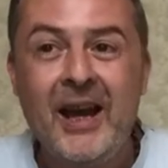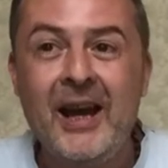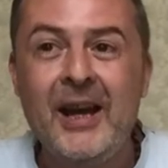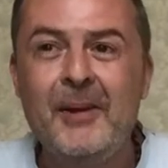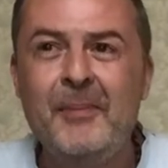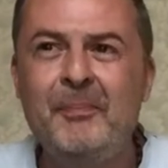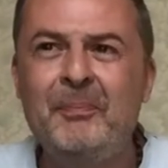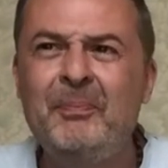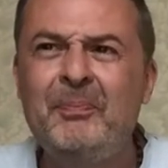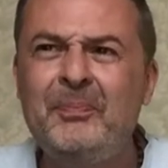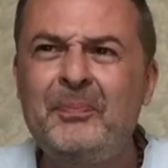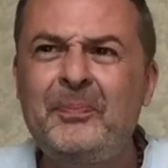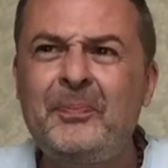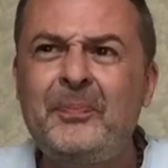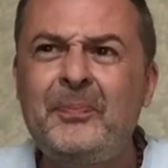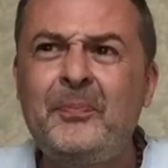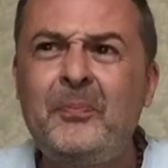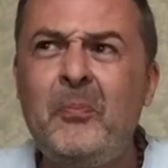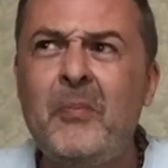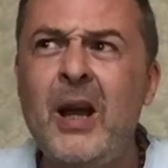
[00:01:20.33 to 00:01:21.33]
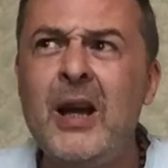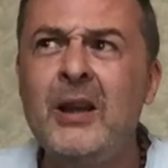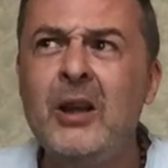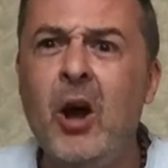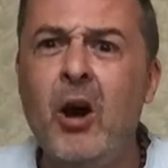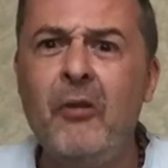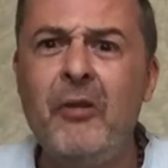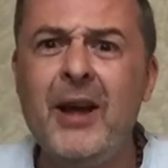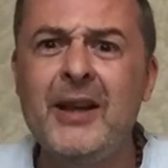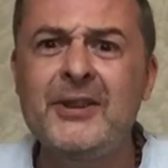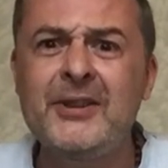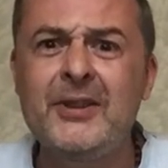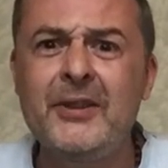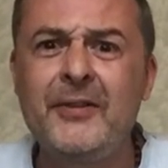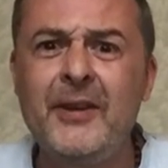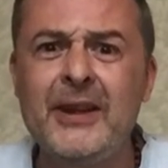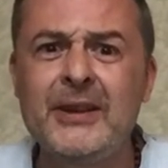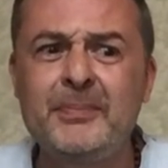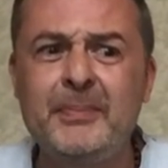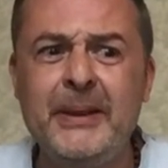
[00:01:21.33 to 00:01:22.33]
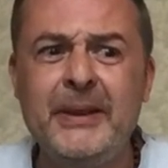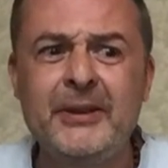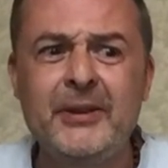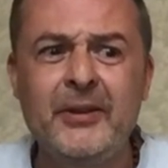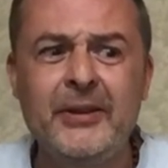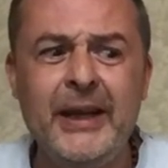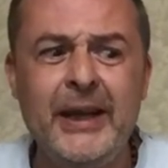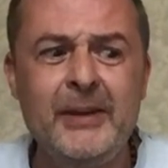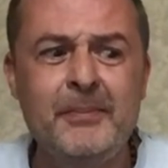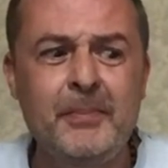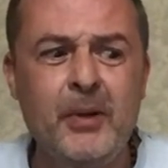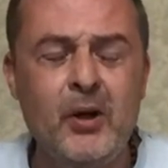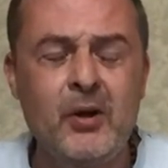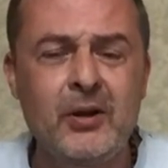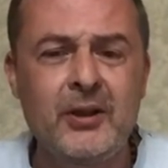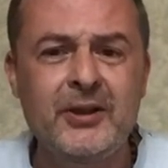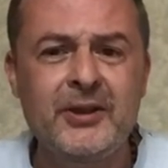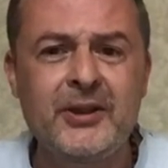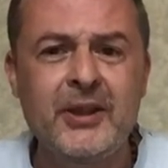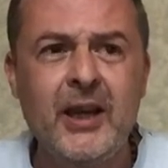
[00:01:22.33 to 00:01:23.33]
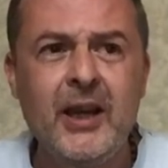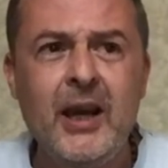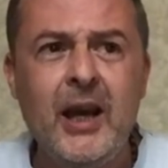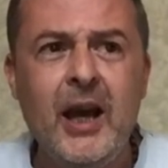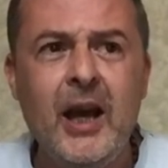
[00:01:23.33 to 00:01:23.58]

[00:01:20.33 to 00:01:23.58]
A lot of that stuff has been done in books,